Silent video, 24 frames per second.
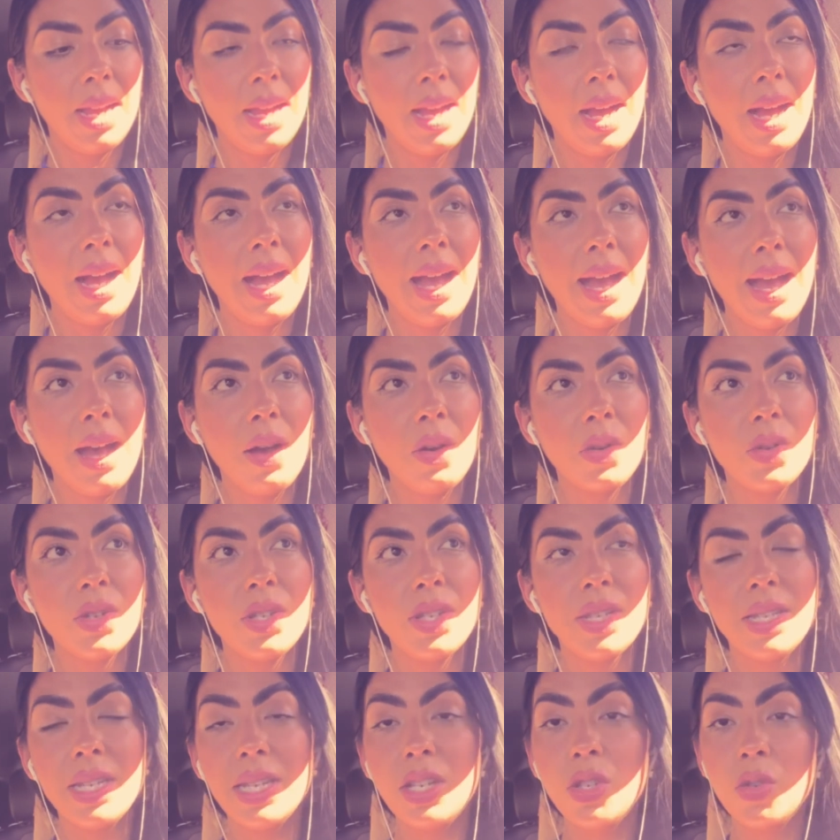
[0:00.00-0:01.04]
a
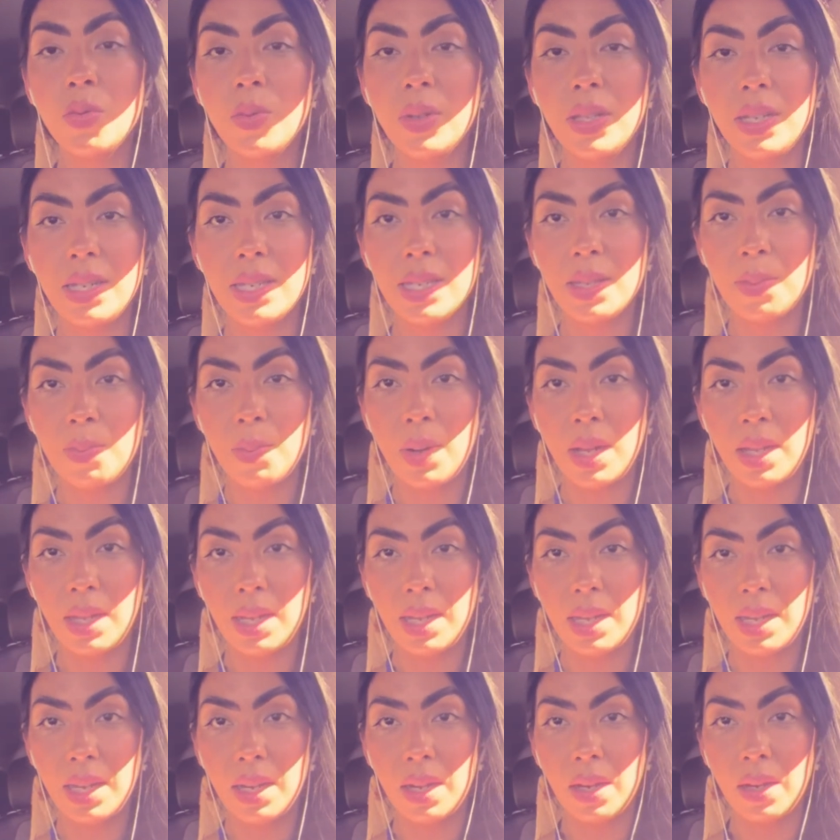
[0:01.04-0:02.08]
house is really symbolic
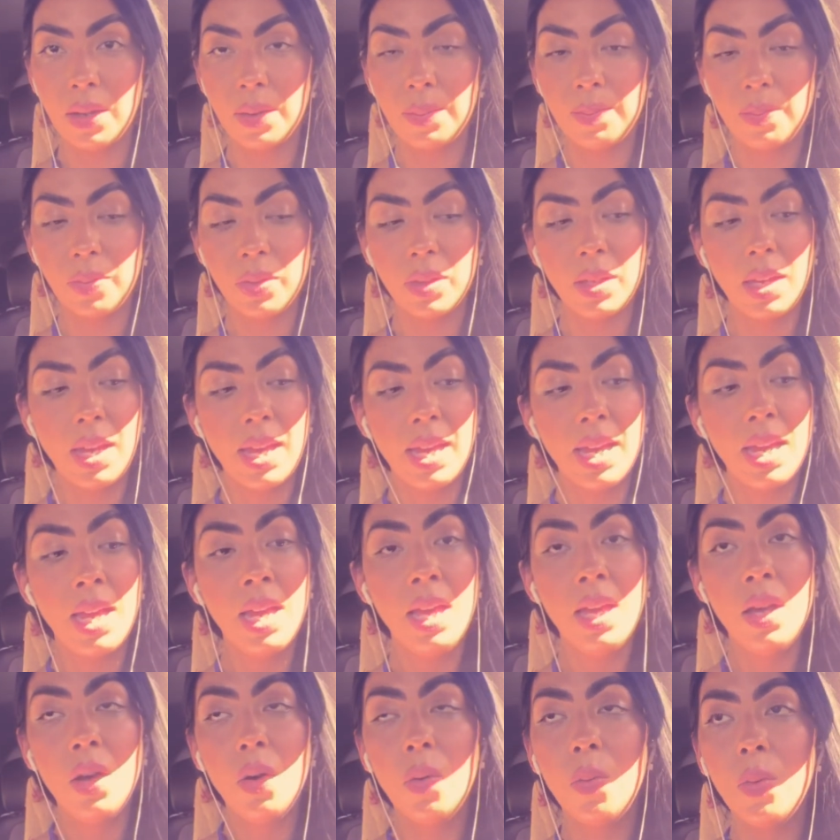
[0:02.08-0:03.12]
here. Okay.
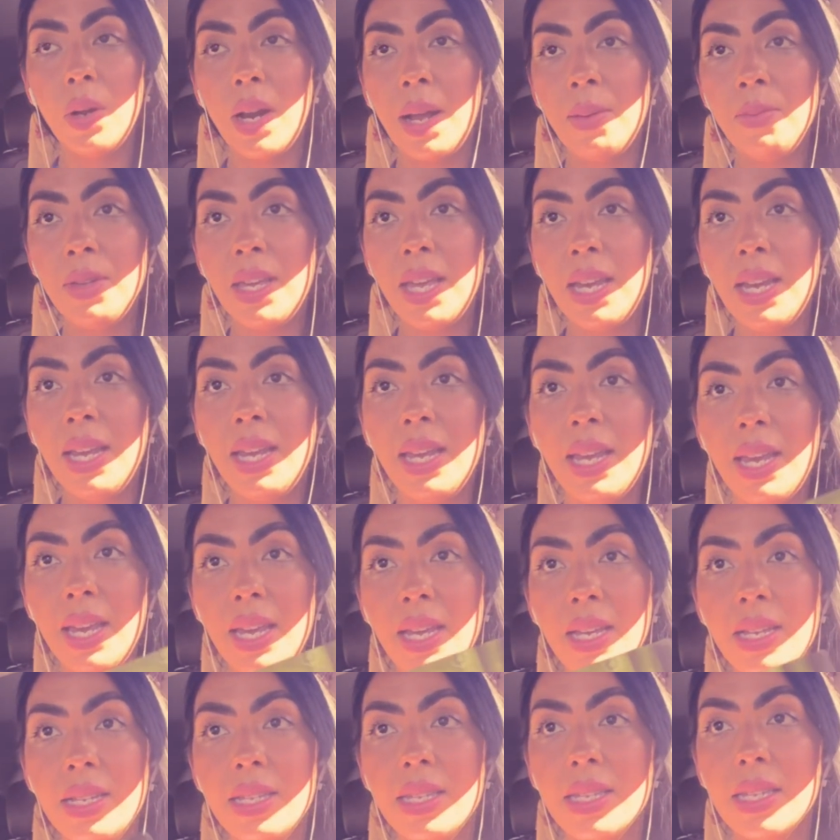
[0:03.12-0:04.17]
What I'm getting
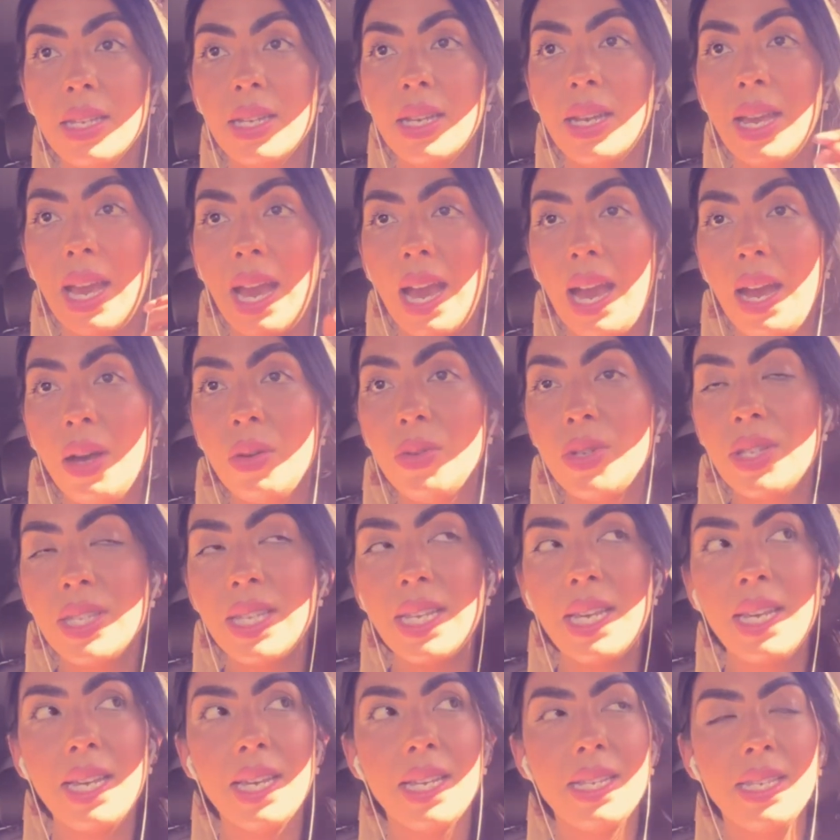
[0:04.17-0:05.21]
is
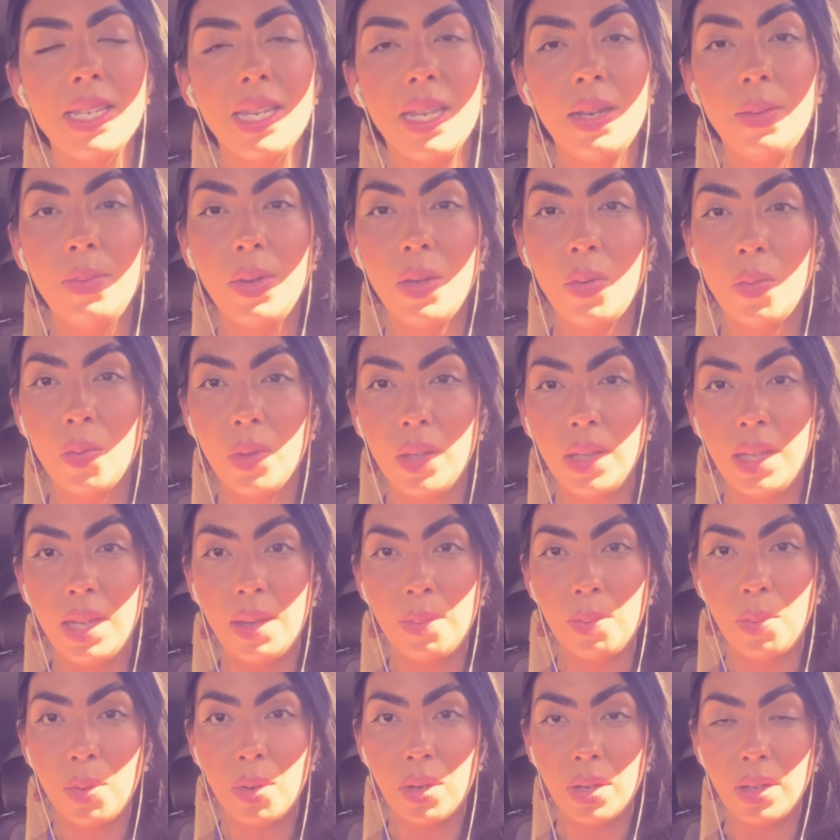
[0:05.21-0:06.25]
housing is going to be really
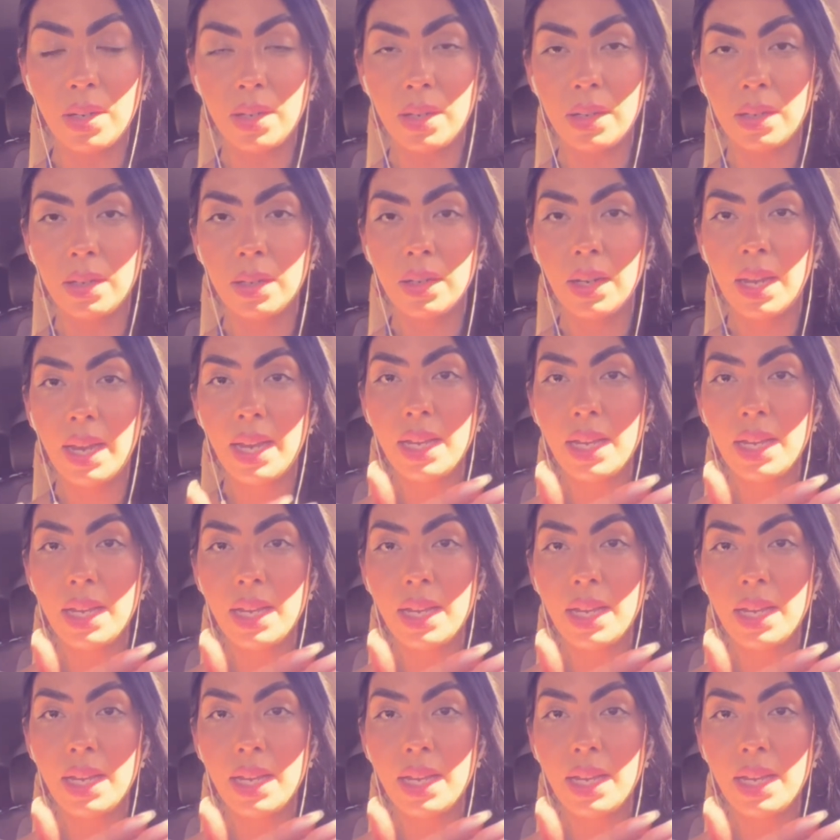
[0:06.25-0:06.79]
important. Okay.